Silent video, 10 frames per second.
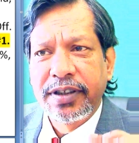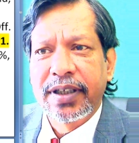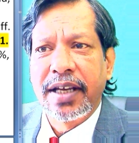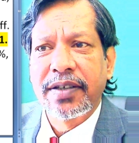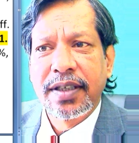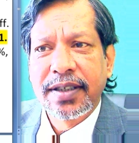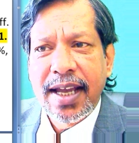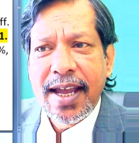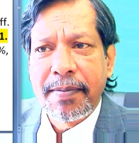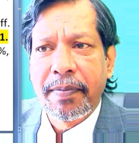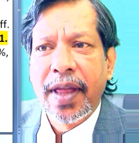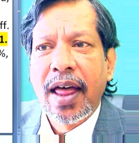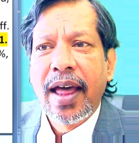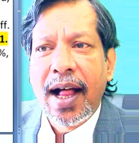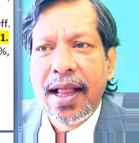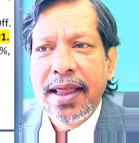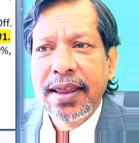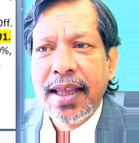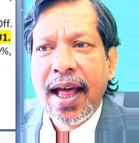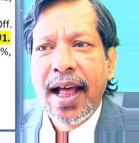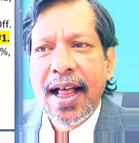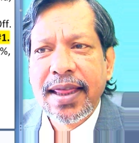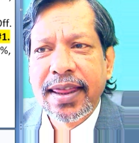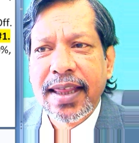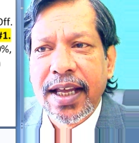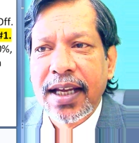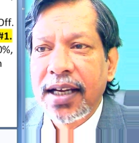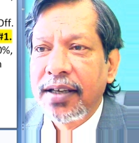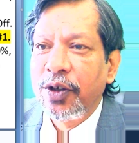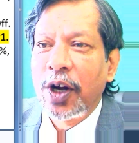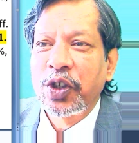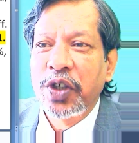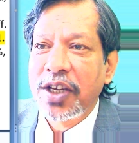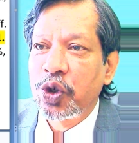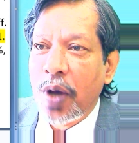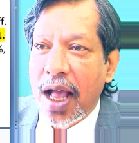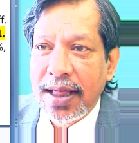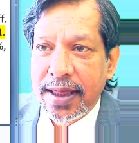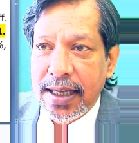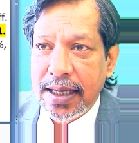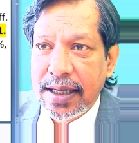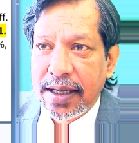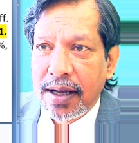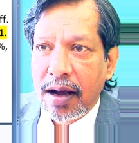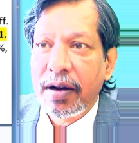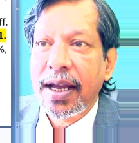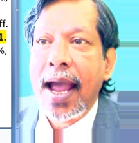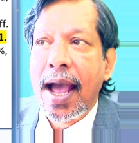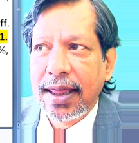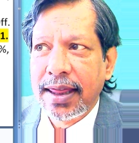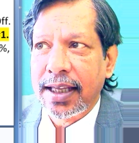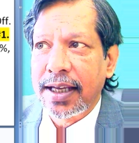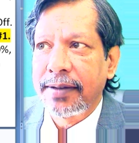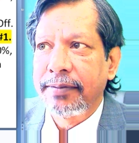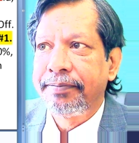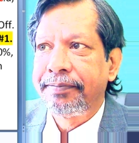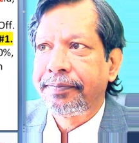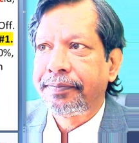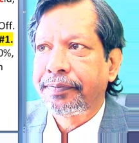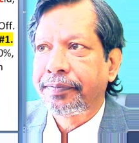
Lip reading: the sound stays the same. Healthy. Do not change to healthy. Okay, healthy.